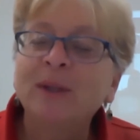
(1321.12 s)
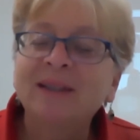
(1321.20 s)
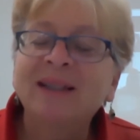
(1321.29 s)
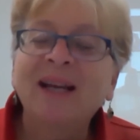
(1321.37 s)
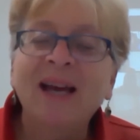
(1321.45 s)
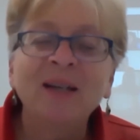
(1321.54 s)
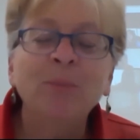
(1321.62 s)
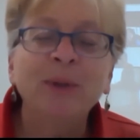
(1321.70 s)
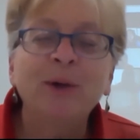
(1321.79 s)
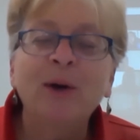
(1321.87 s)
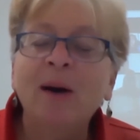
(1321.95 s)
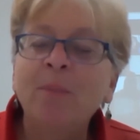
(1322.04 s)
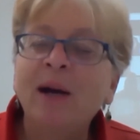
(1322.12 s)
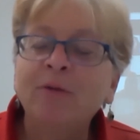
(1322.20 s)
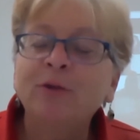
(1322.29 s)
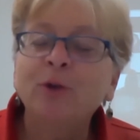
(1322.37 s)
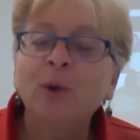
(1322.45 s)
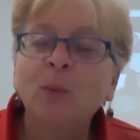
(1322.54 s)
getting built up
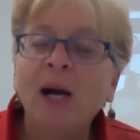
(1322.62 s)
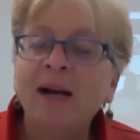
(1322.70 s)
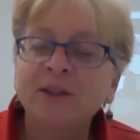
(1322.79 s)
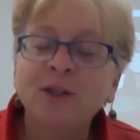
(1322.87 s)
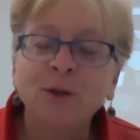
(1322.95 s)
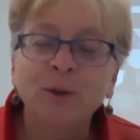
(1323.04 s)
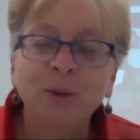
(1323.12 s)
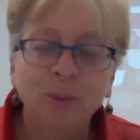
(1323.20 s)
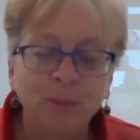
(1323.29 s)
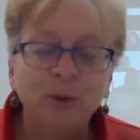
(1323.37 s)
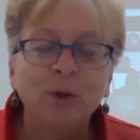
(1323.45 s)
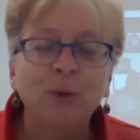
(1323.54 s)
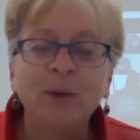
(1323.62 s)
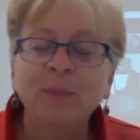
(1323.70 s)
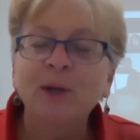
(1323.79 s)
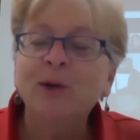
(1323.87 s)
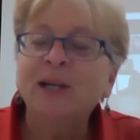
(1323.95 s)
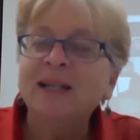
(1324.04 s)
after a while to do the
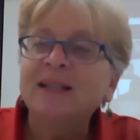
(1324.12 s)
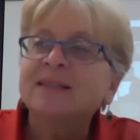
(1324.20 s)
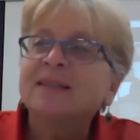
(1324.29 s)
milkings.